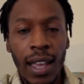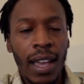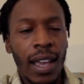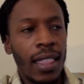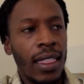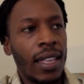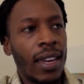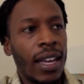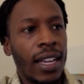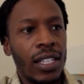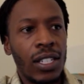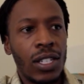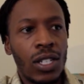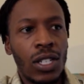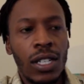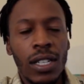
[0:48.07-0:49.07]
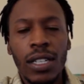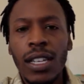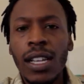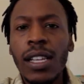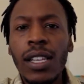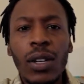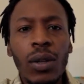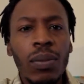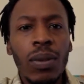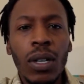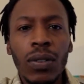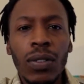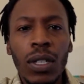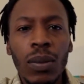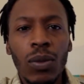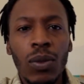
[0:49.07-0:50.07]
and then I just did a little bit of
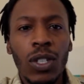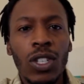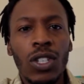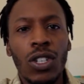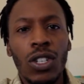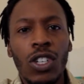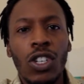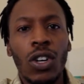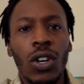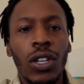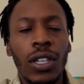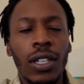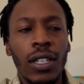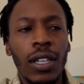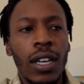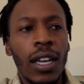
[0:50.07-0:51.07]
some research on it,